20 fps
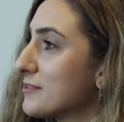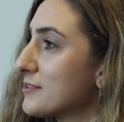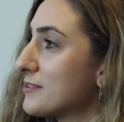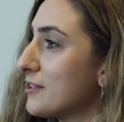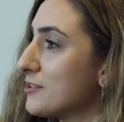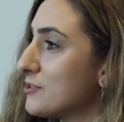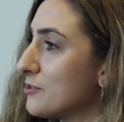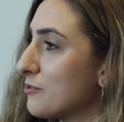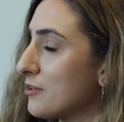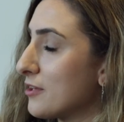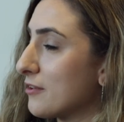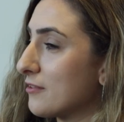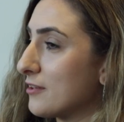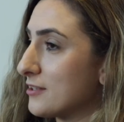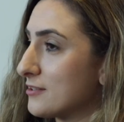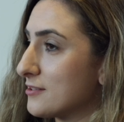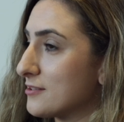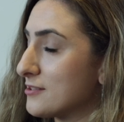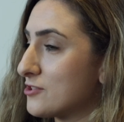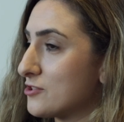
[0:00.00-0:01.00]
Because I do think
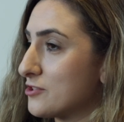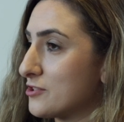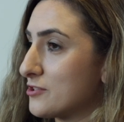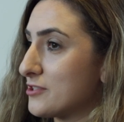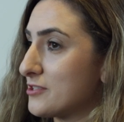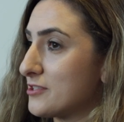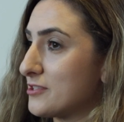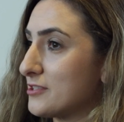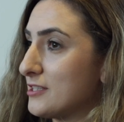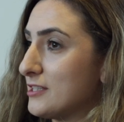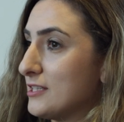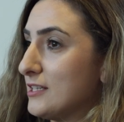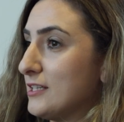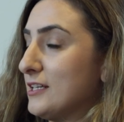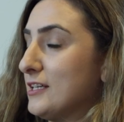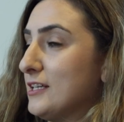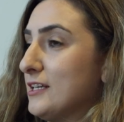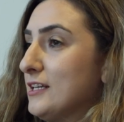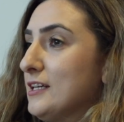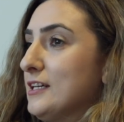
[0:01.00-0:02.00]
that is just
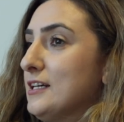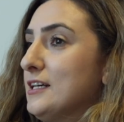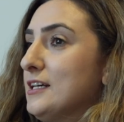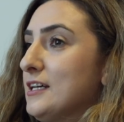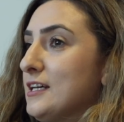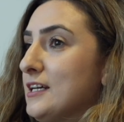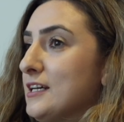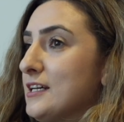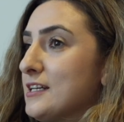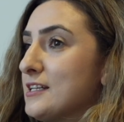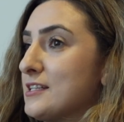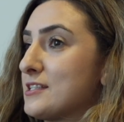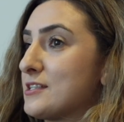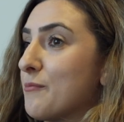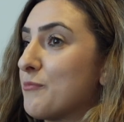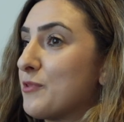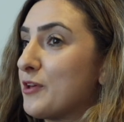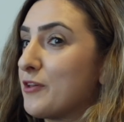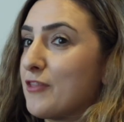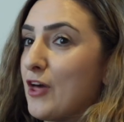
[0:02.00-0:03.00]

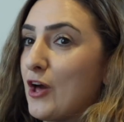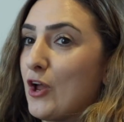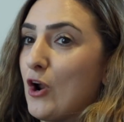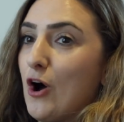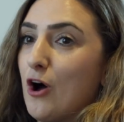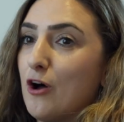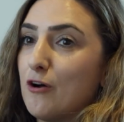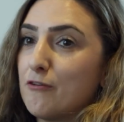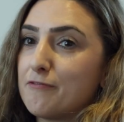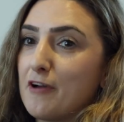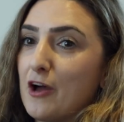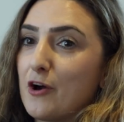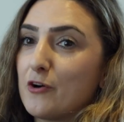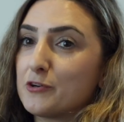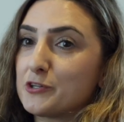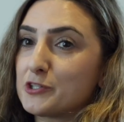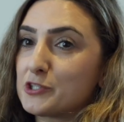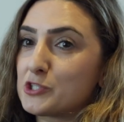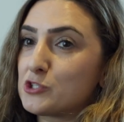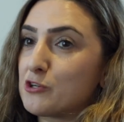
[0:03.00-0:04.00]
something that all
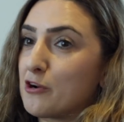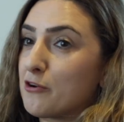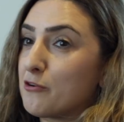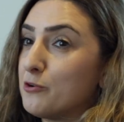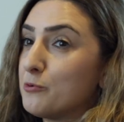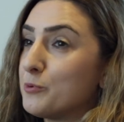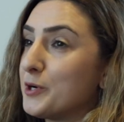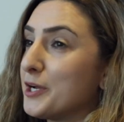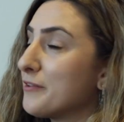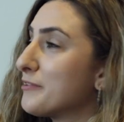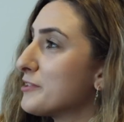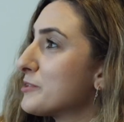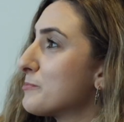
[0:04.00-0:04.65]
founders struggle with,